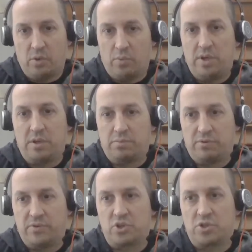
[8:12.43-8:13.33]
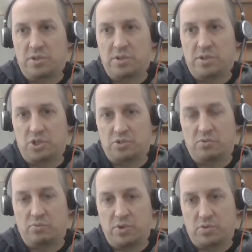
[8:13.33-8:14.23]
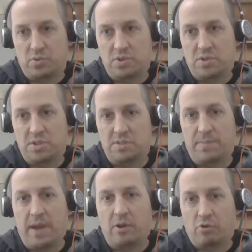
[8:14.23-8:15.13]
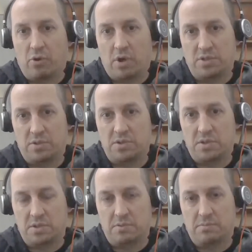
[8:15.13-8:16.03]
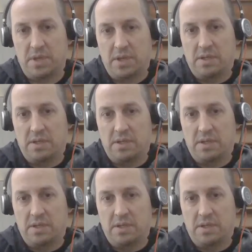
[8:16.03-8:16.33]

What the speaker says: we can provision additional resources to span across our system